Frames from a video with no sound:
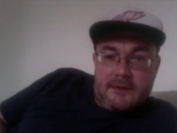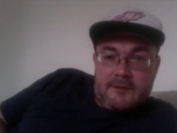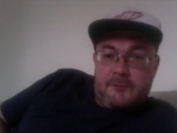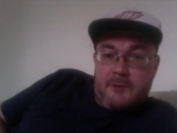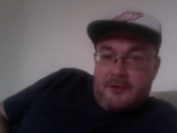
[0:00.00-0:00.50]

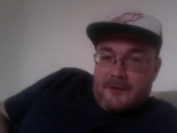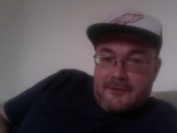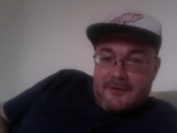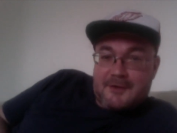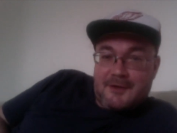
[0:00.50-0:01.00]
experience
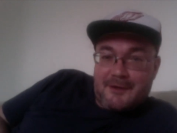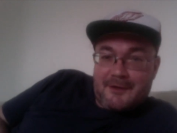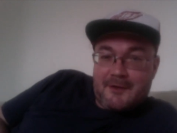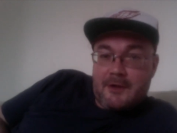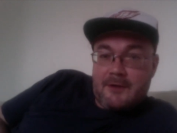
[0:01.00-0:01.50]
actually
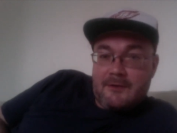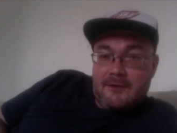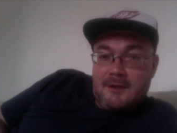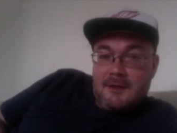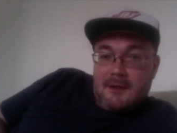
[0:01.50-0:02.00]
occurred,
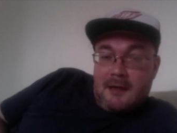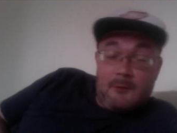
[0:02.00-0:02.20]
and